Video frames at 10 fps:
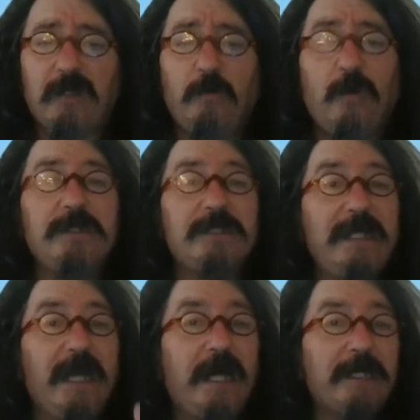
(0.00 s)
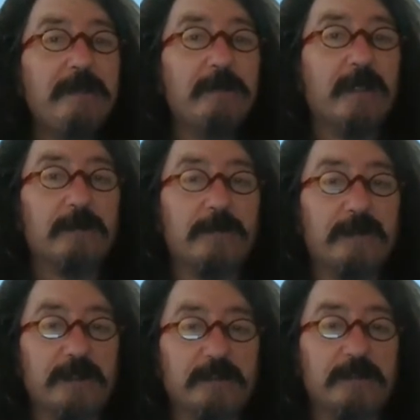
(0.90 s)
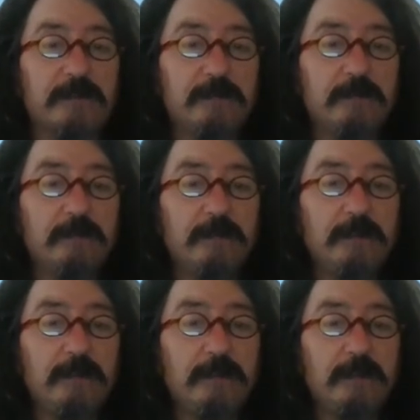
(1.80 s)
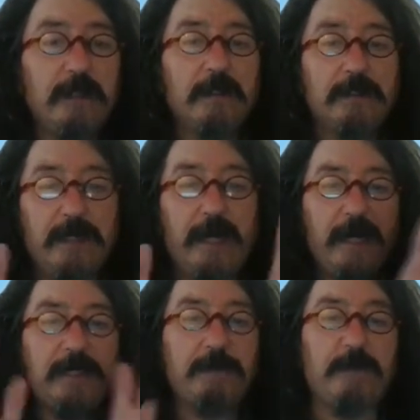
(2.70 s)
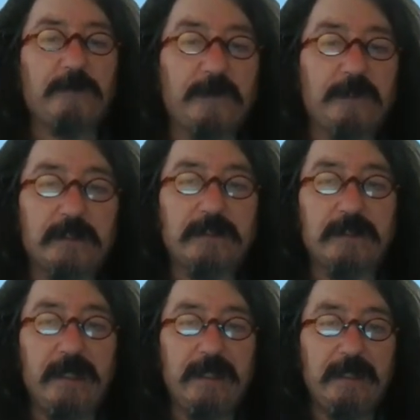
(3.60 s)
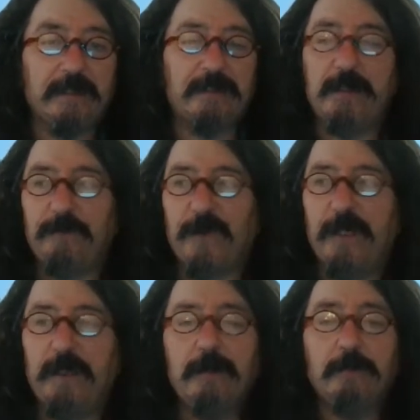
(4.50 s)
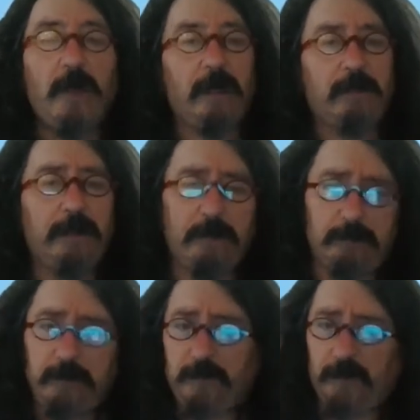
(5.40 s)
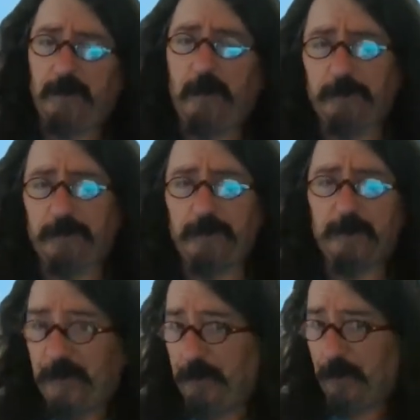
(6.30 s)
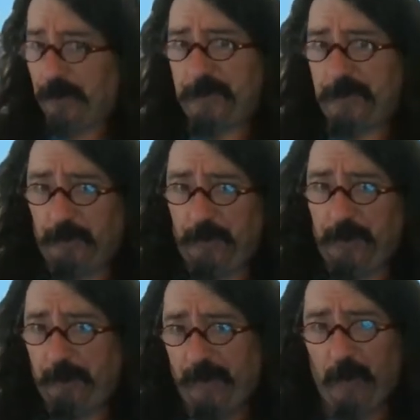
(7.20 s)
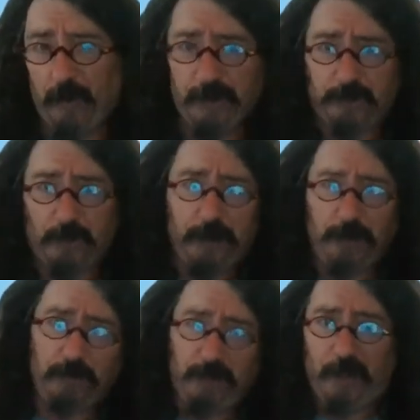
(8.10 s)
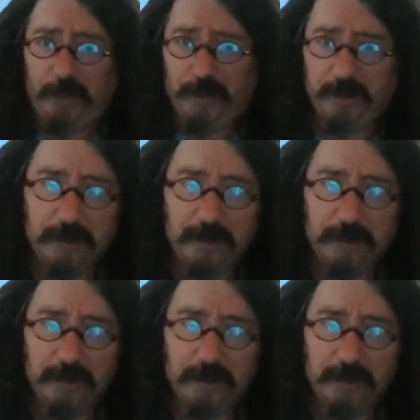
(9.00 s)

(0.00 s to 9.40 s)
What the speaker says: What's the argument for this? The argument for this is simply, well, in different cultures, people disagree about what's right or wrong.